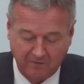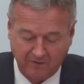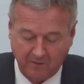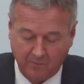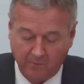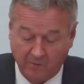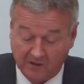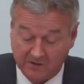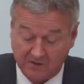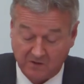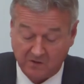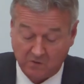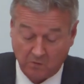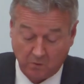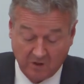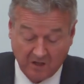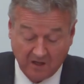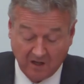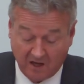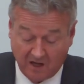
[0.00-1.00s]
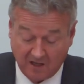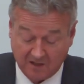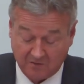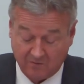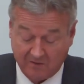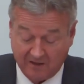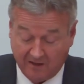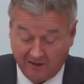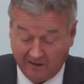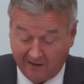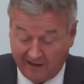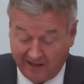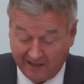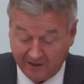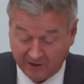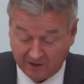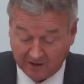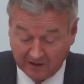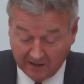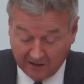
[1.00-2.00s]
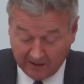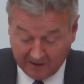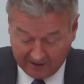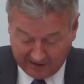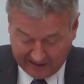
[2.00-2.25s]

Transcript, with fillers: of the Brussels recast regulation